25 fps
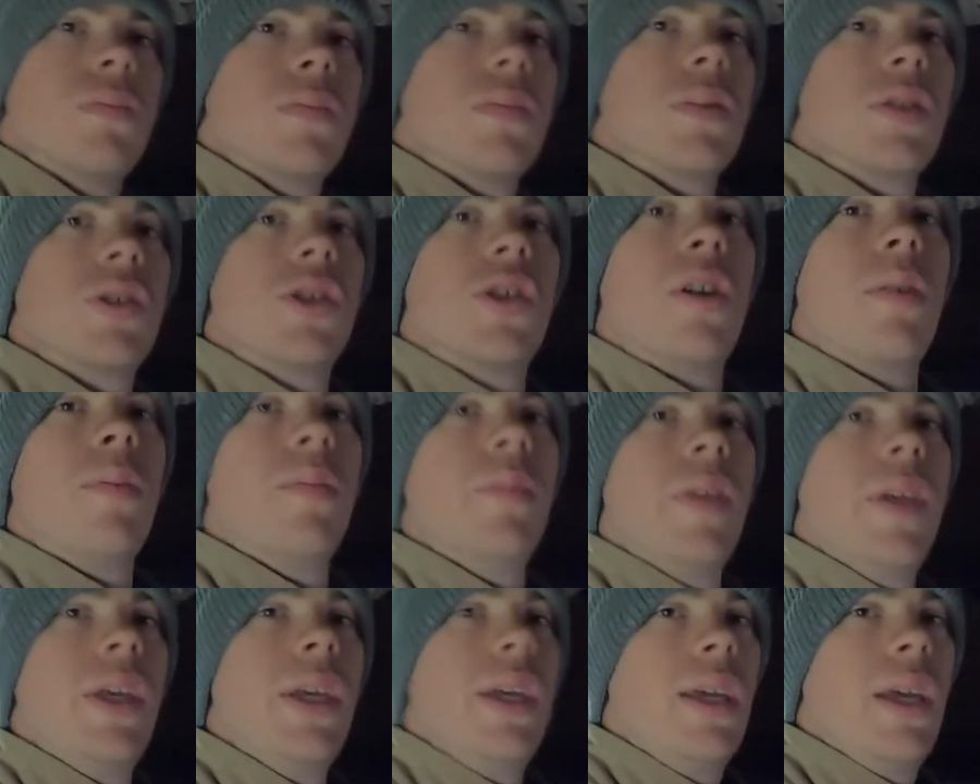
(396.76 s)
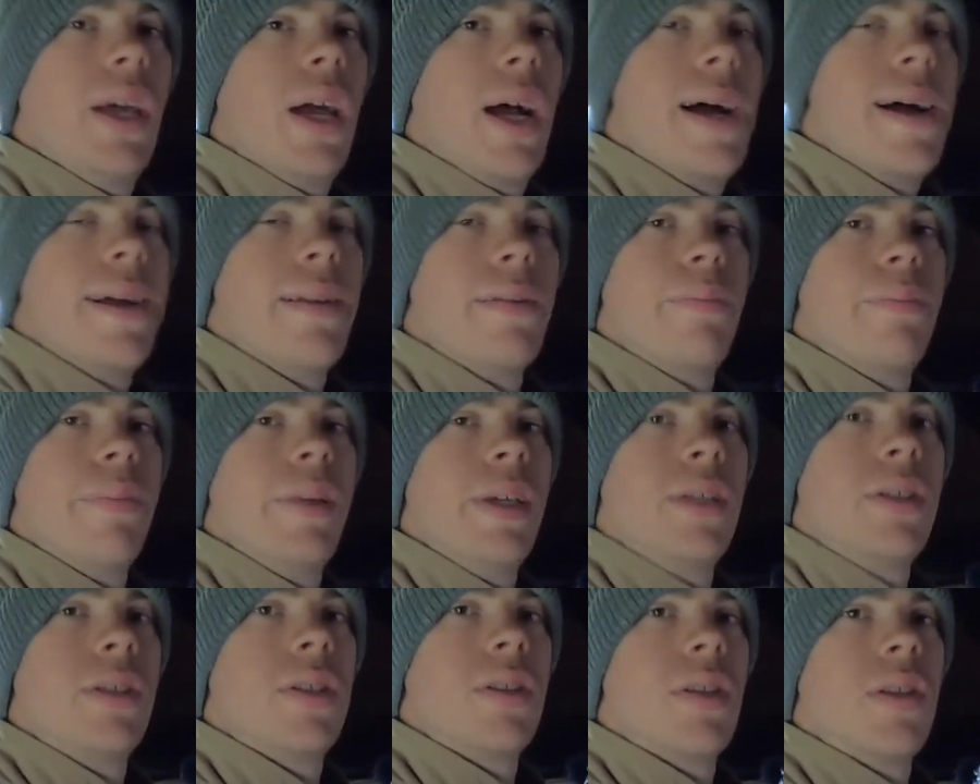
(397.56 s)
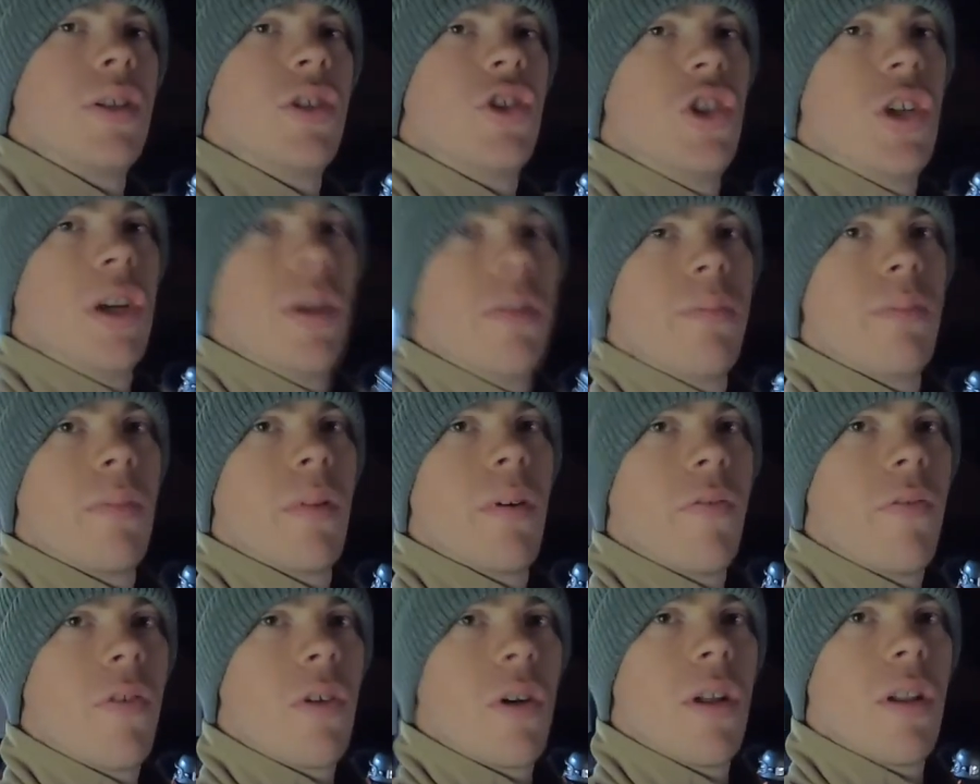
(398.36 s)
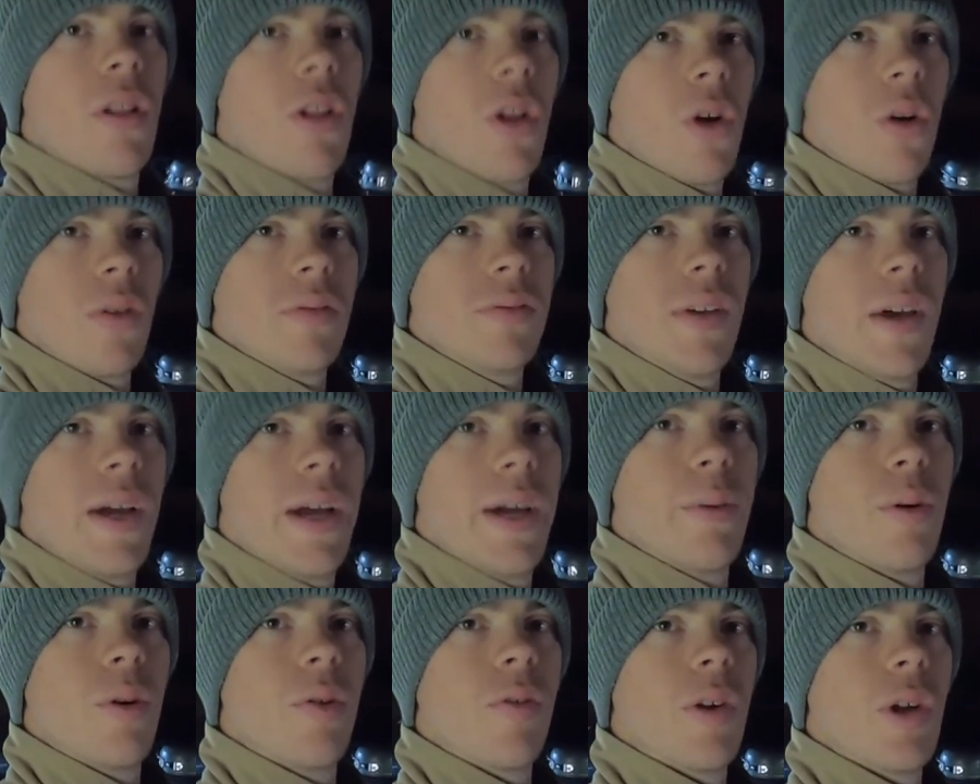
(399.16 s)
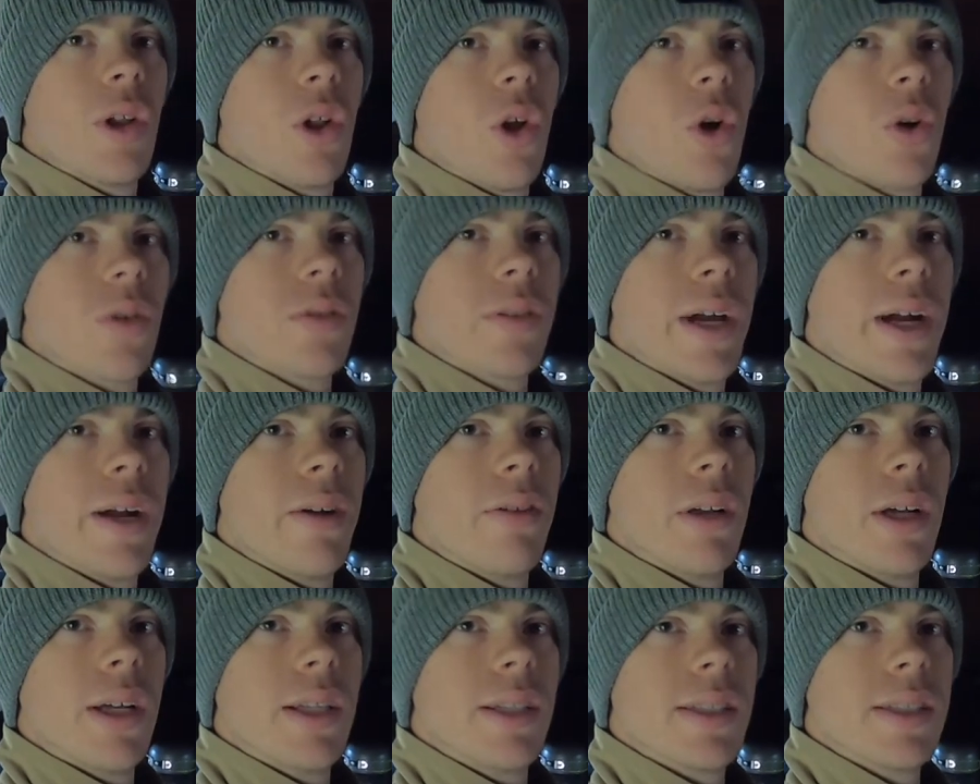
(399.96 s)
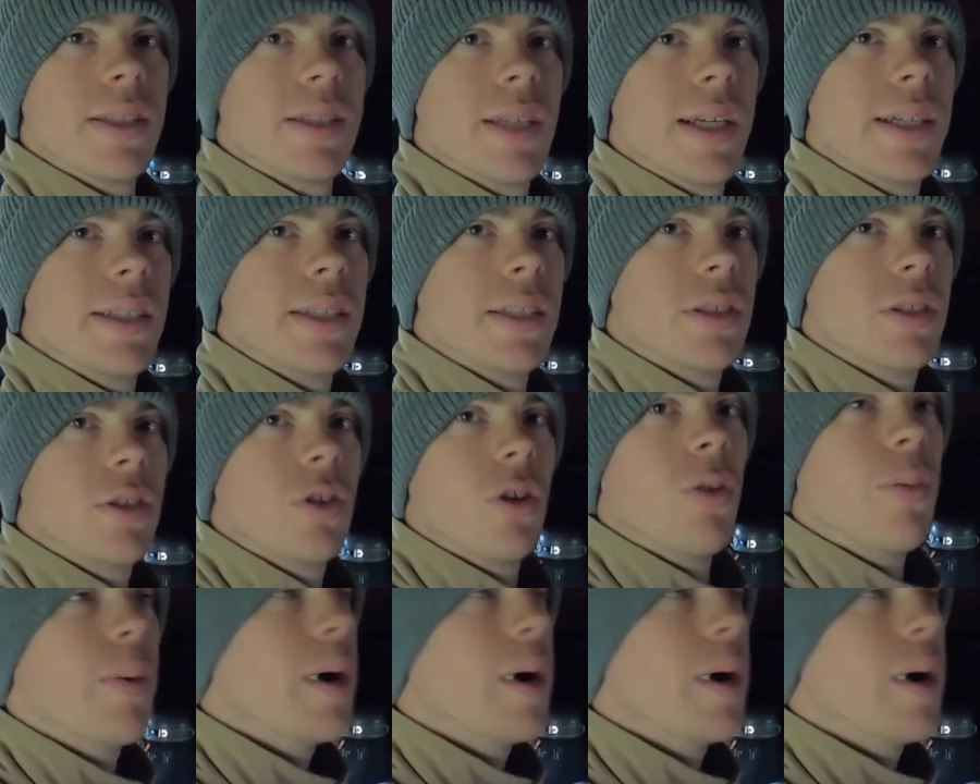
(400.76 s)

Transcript: Somebody hadn't been to the gym for a long time over lockdown and decided to go